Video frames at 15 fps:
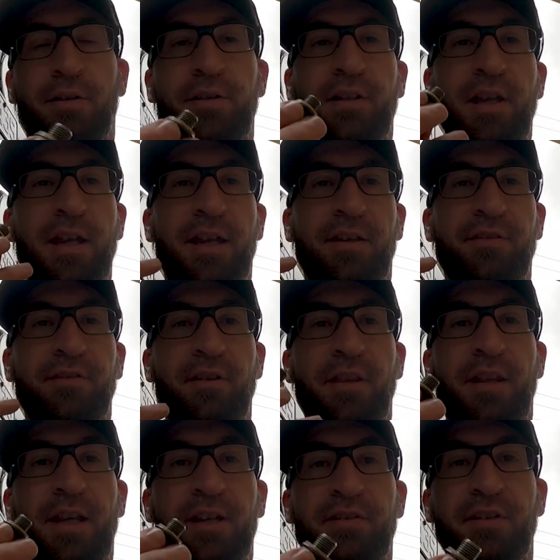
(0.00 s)
Okay, so
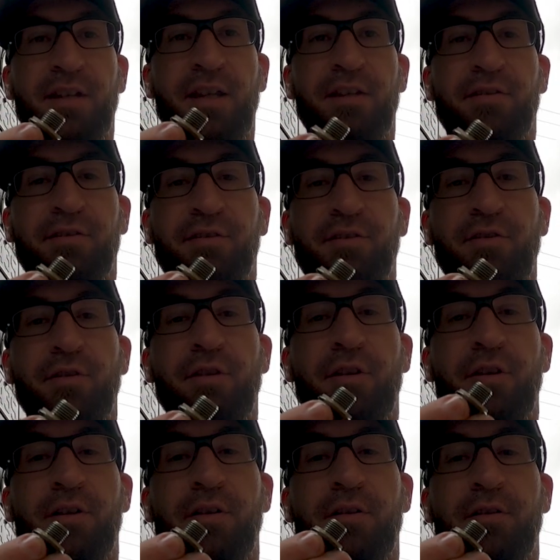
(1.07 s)
the next thing is
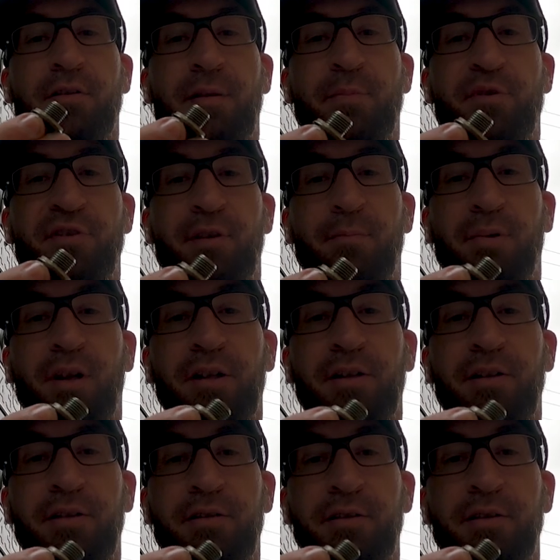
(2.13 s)
to grab your sump
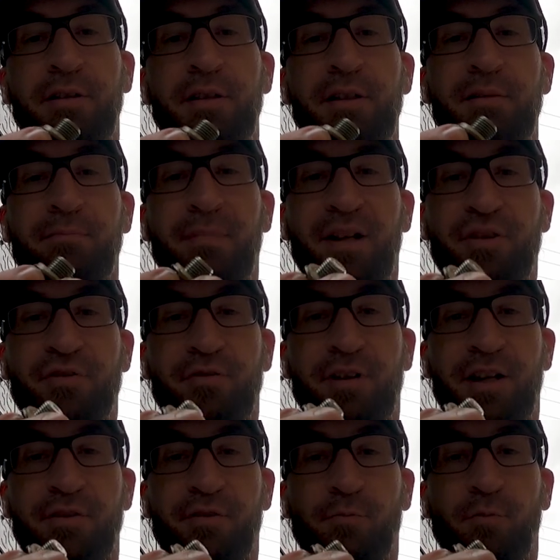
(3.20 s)
plug Make
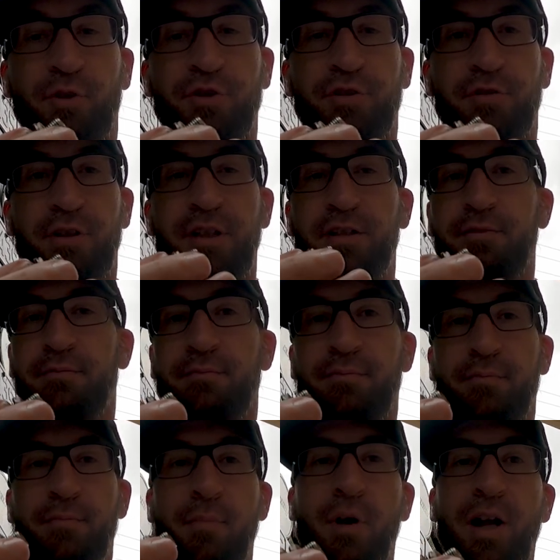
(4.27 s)
sure it has a washer on it.
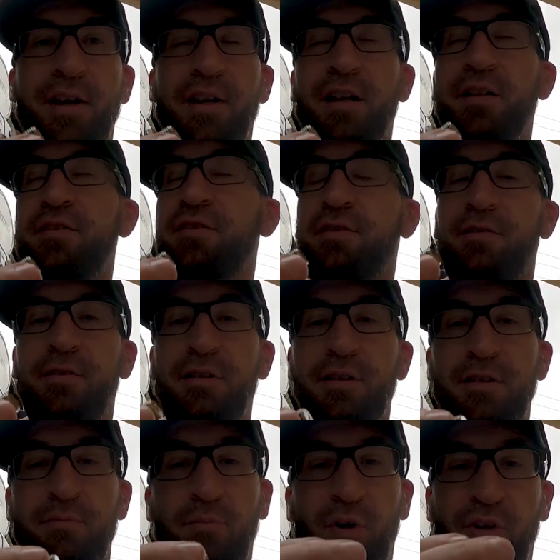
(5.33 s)
Mine does.
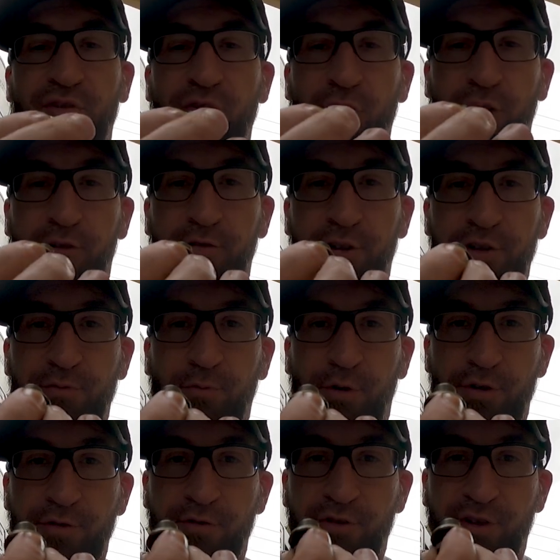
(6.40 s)
Mine's not a crush
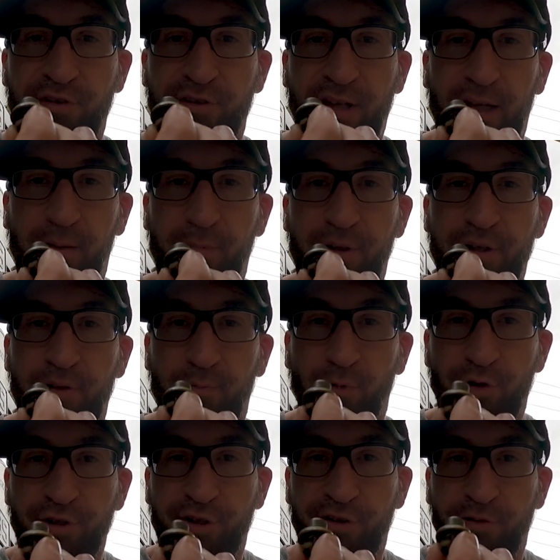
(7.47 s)
washer, it's just an aluminium
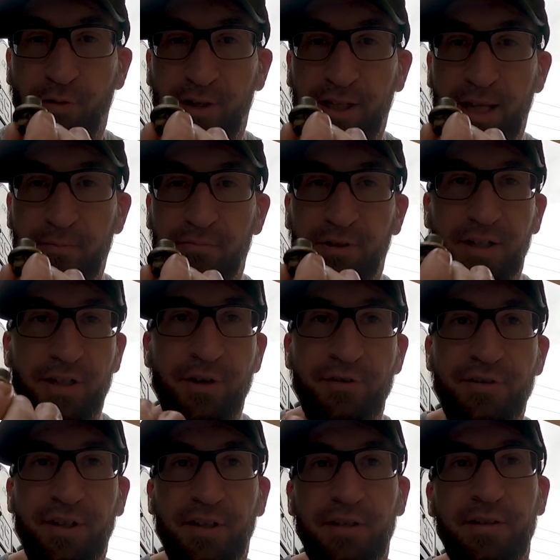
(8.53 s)
washer, so I keep
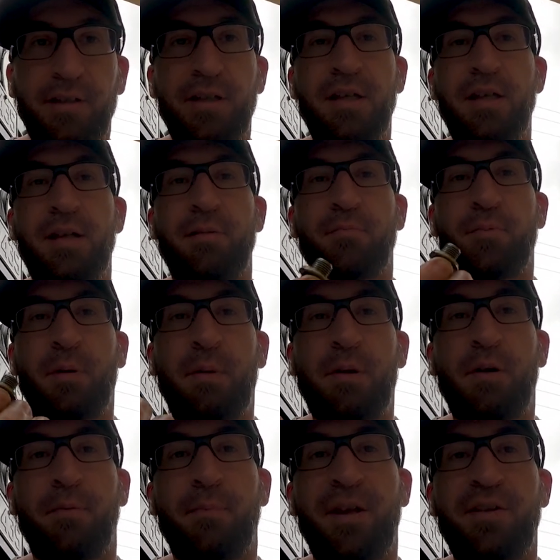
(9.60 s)
reusing it.
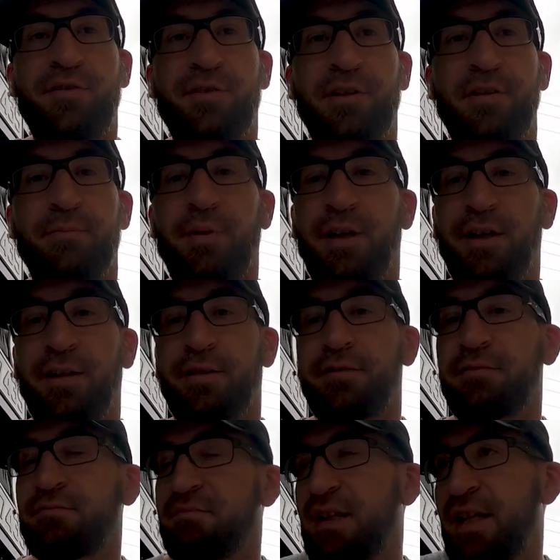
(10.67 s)
Probably not meant to, but
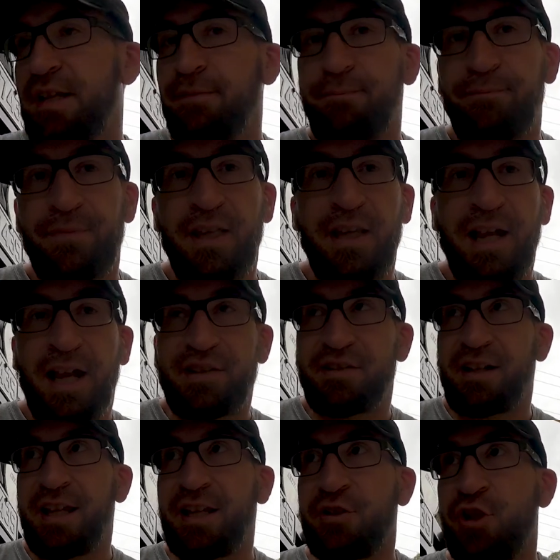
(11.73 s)
eh,
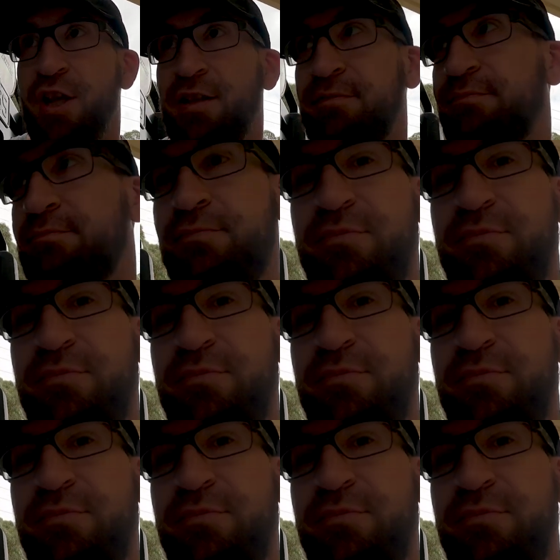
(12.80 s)
hasn't leaked yet.